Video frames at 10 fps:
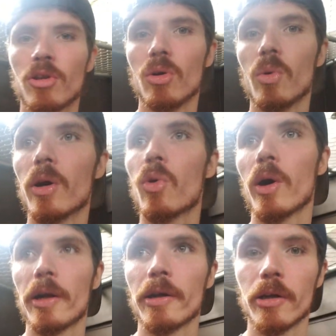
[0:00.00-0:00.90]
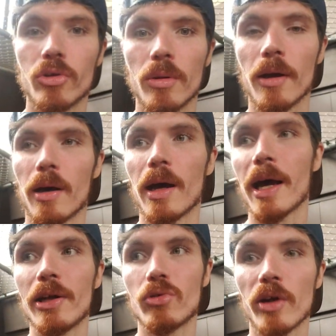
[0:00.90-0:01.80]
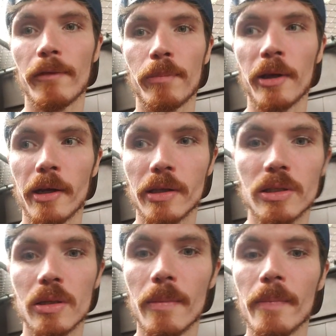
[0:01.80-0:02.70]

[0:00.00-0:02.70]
to acquire high draft picks.